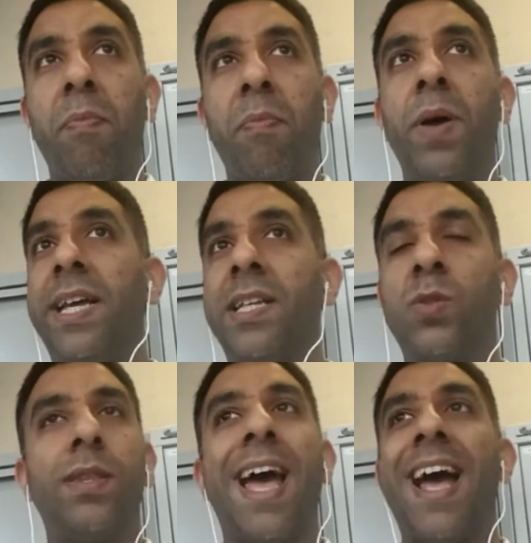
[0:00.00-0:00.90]
but it's
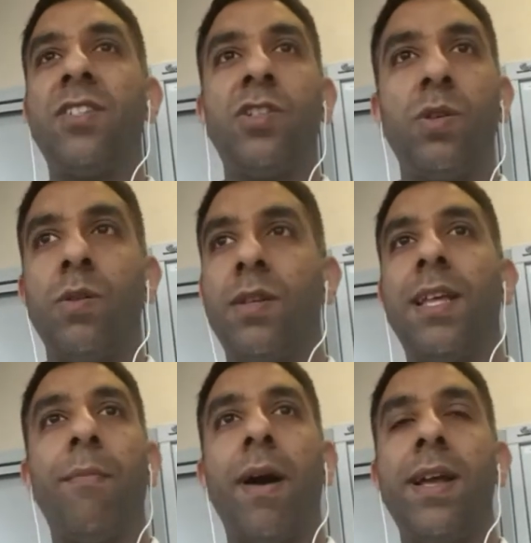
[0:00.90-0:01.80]
with that attitude and
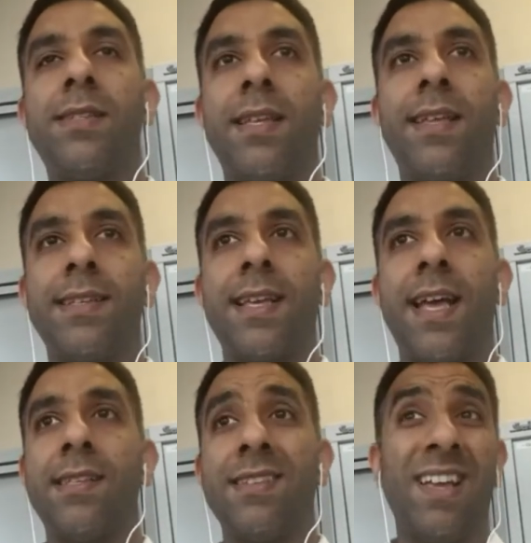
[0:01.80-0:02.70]
that mindset that
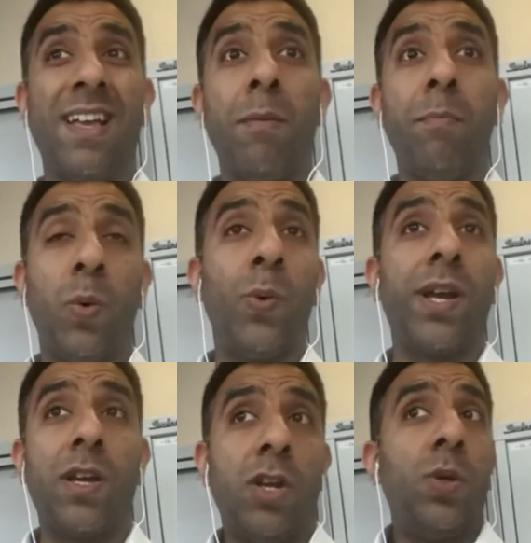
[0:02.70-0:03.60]
says, but we're
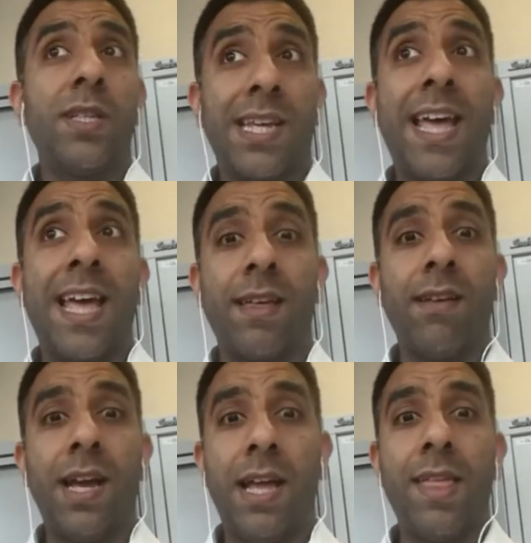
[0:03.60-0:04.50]
going to do this together.
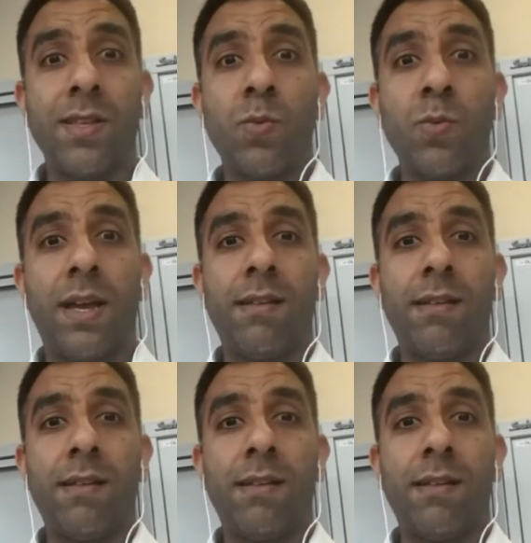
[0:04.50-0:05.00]
And that's where